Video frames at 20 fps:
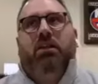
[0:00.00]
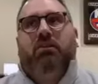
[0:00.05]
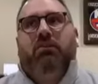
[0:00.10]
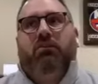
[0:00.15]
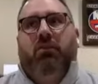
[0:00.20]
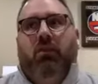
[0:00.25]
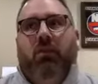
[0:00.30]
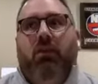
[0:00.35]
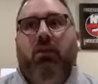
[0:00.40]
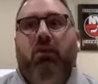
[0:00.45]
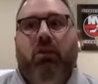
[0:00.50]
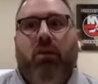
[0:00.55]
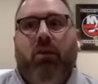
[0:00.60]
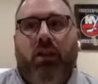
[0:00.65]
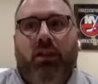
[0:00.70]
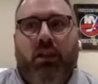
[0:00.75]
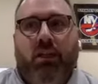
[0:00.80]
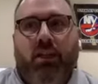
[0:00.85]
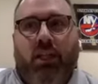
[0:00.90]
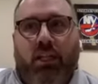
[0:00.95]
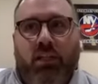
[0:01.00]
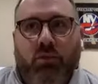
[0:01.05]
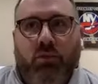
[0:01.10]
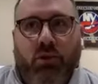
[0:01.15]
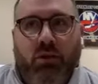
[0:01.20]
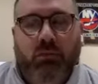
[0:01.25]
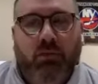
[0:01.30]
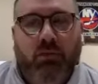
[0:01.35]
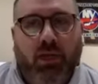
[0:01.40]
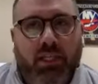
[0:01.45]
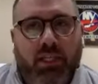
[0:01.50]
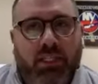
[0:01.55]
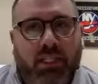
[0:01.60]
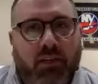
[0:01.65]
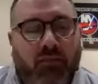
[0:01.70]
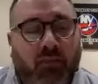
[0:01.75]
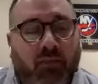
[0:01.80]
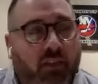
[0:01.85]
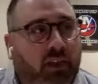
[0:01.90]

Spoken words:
least for you, I think that's where it plays in.